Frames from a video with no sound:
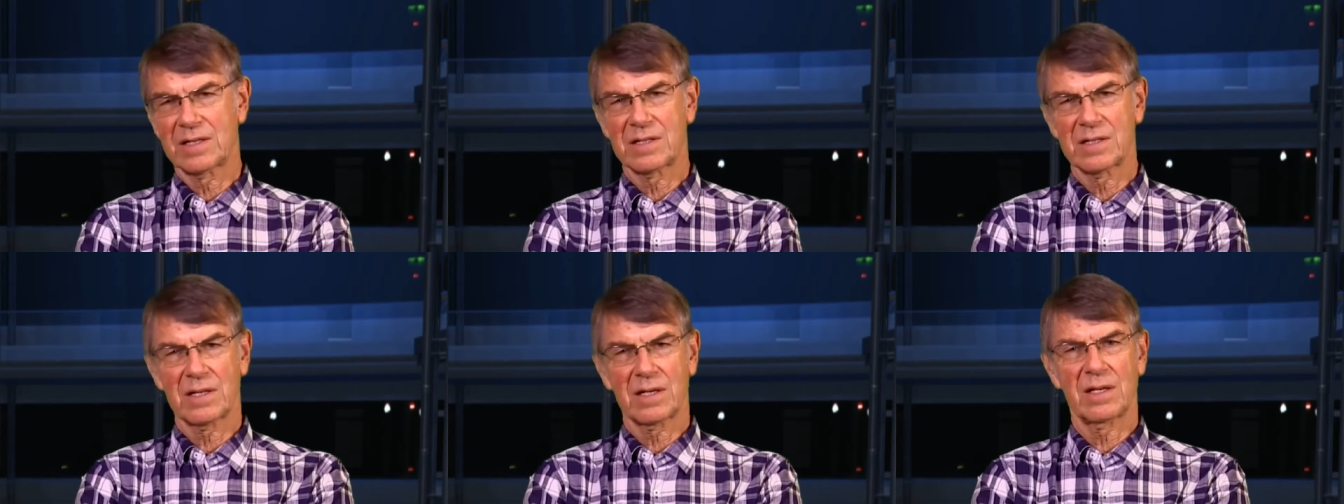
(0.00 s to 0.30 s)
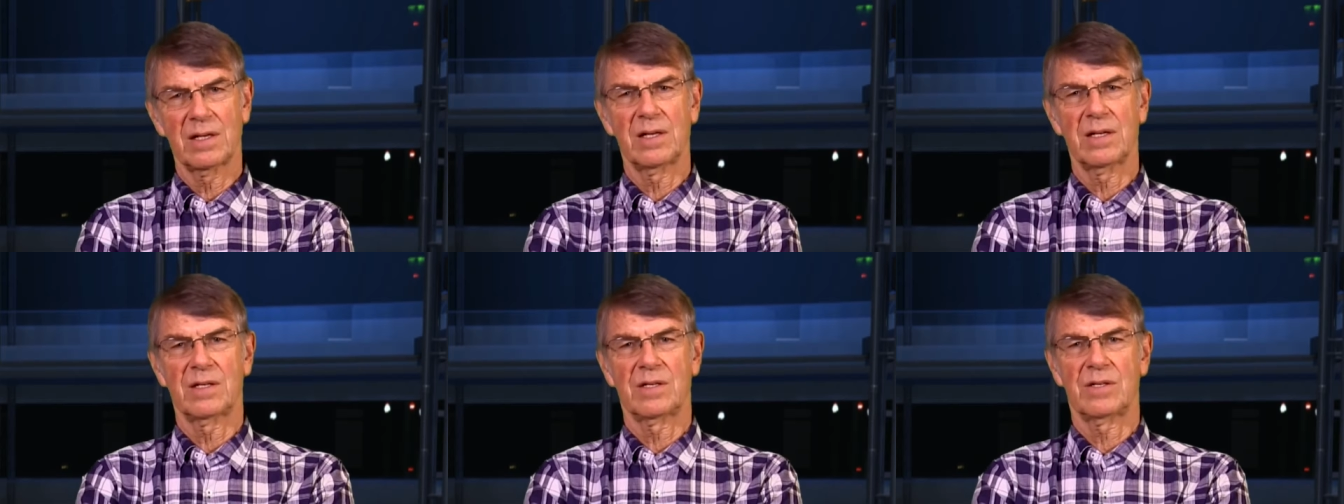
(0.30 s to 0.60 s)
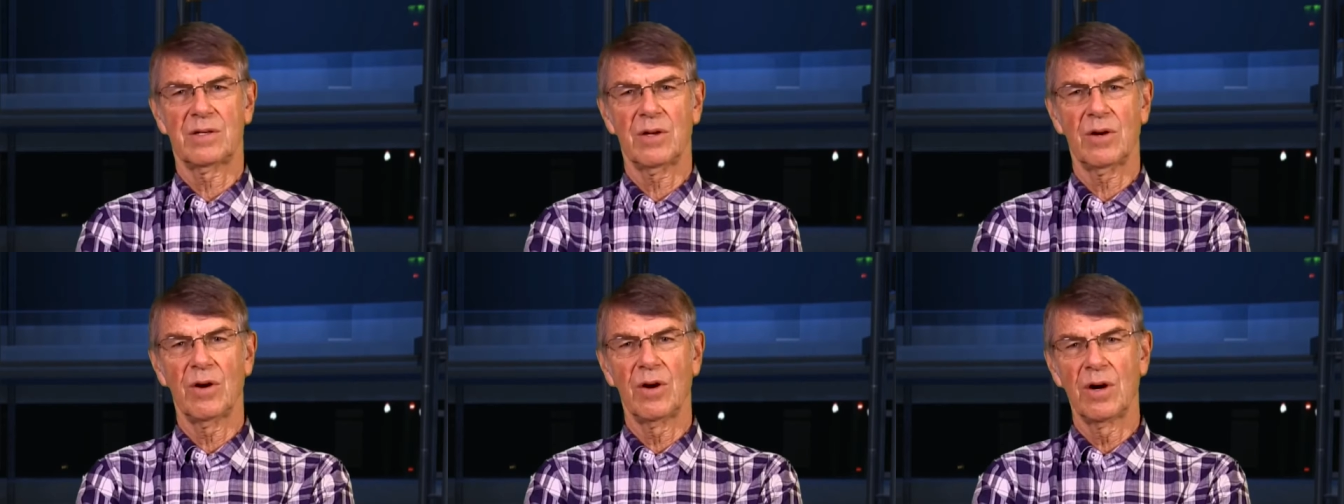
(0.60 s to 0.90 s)

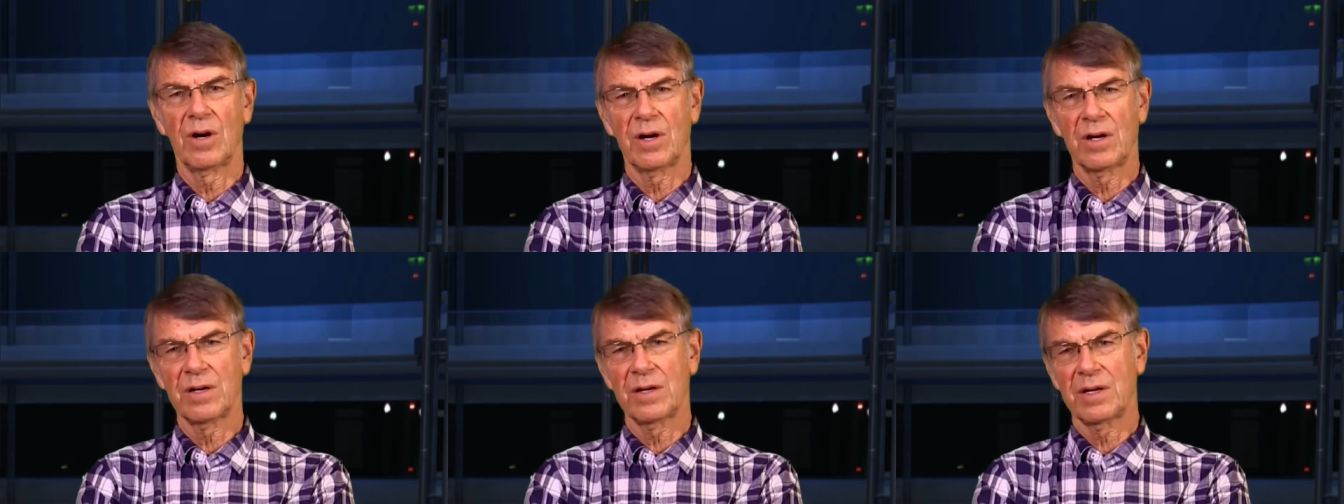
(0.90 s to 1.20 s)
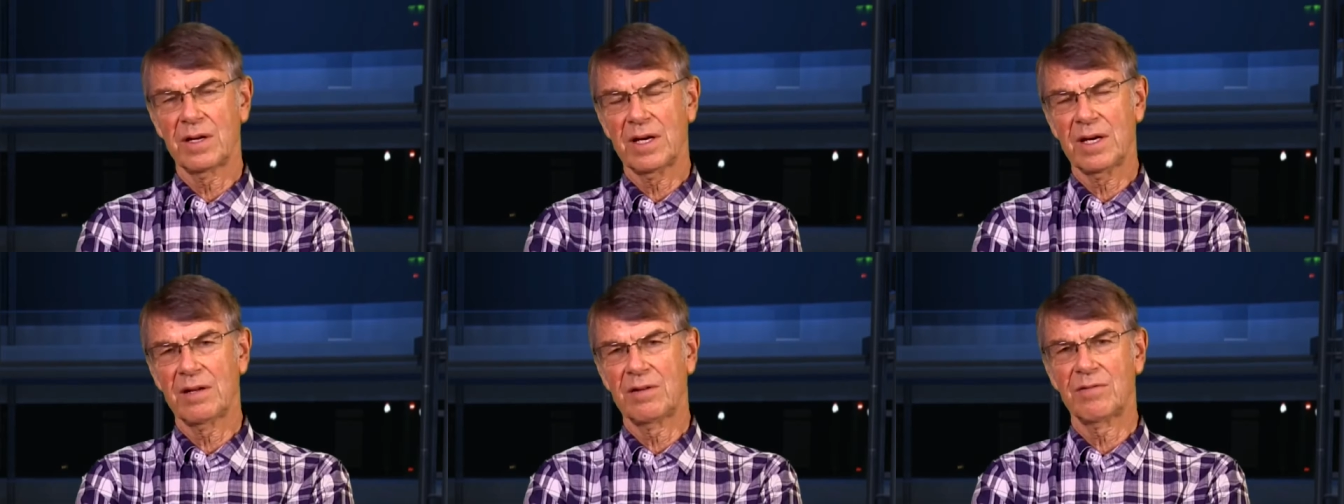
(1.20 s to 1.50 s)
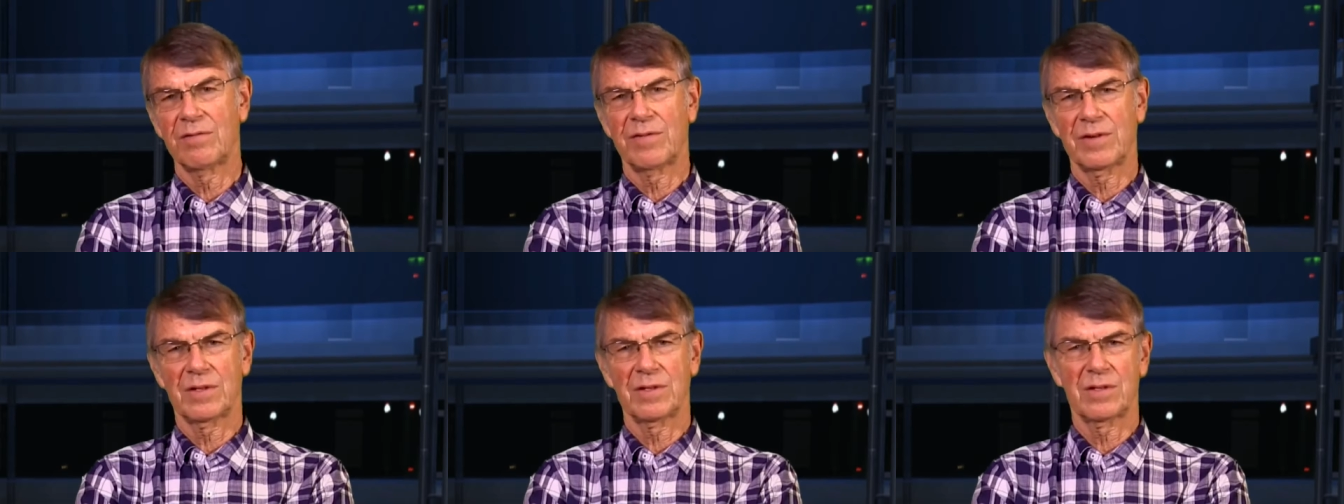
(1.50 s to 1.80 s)
studies on
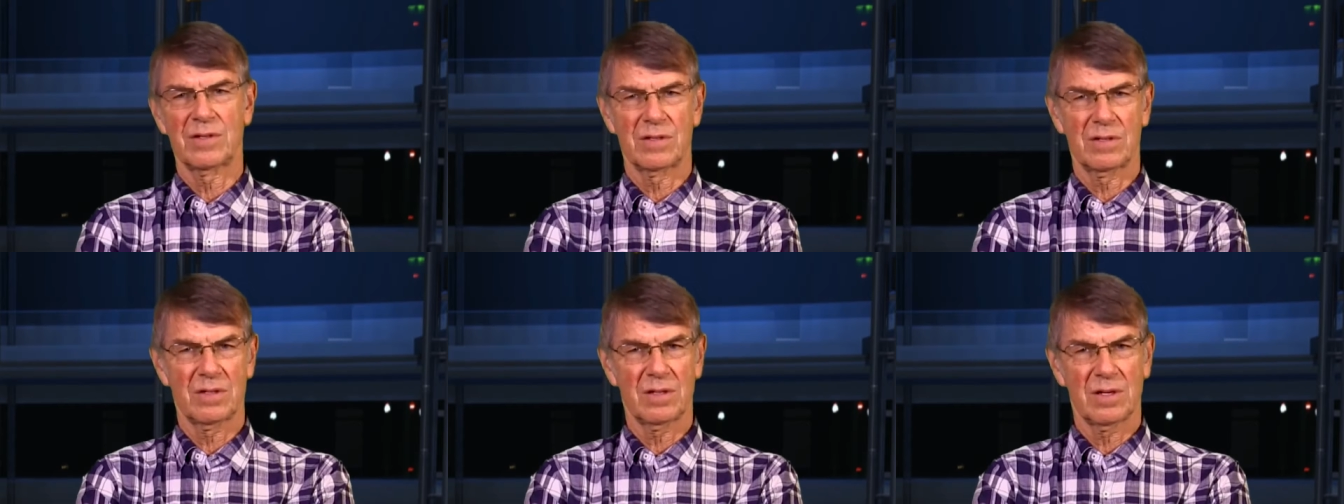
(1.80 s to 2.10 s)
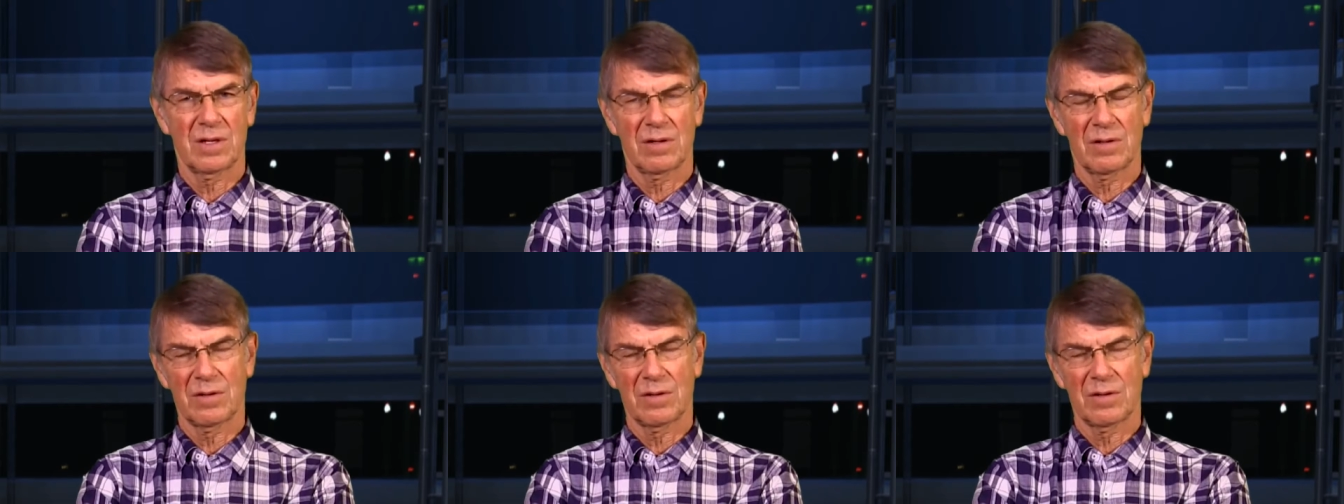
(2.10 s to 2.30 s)
infants,